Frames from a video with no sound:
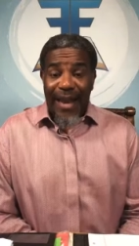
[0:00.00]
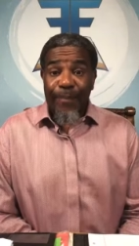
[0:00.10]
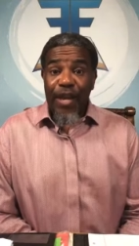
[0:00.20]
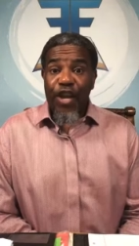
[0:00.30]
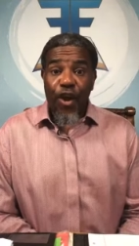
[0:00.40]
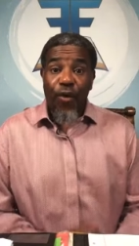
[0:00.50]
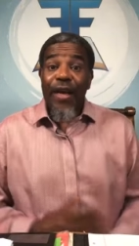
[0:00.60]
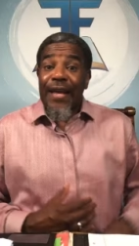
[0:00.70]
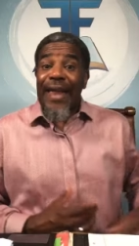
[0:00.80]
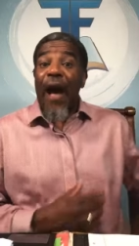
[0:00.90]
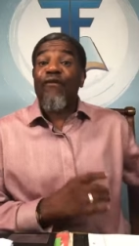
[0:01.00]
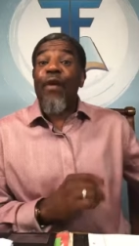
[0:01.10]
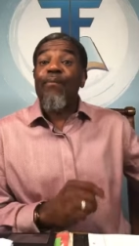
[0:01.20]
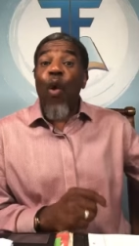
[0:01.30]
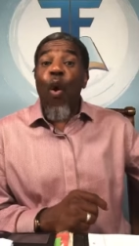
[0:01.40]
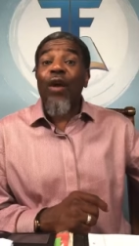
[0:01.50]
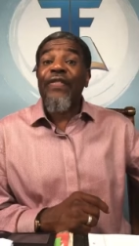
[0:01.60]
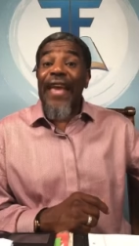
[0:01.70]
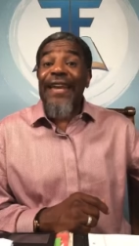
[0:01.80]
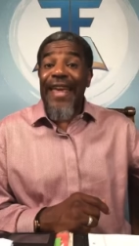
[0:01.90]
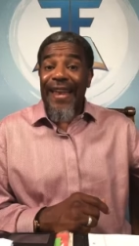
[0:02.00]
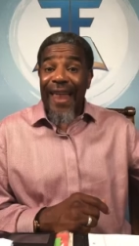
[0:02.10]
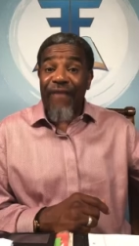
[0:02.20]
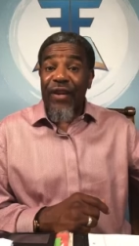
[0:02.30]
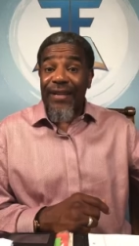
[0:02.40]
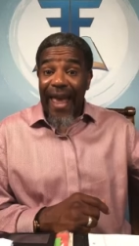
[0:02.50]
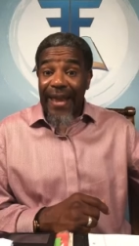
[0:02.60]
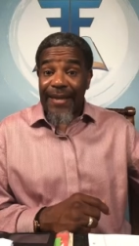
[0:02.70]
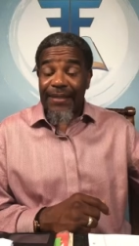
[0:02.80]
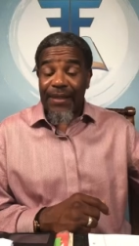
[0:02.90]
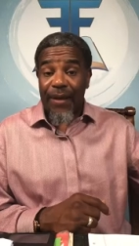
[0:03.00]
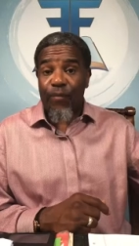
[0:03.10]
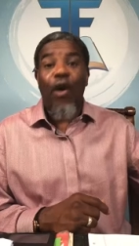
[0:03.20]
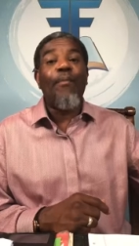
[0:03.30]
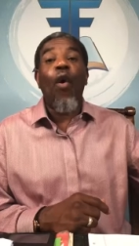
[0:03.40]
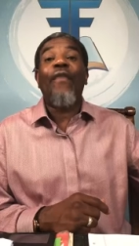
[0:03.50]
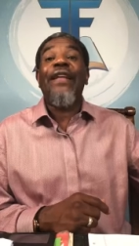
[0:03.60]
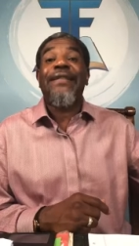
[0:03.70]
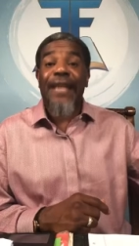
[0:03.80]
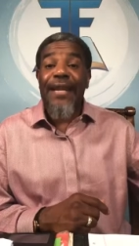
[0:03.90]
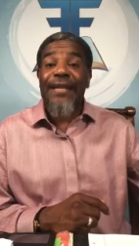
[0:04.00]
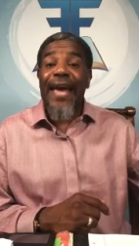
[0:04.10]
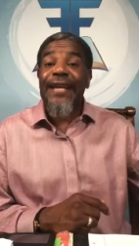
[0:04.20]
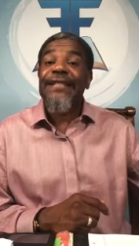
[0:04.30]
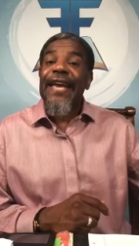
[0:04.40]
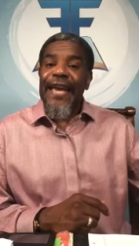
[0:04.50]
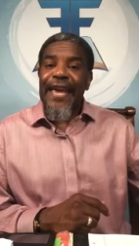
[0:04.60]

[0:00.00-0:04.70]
Let me hear. Now, for more than 11 days, well, more than 10 days,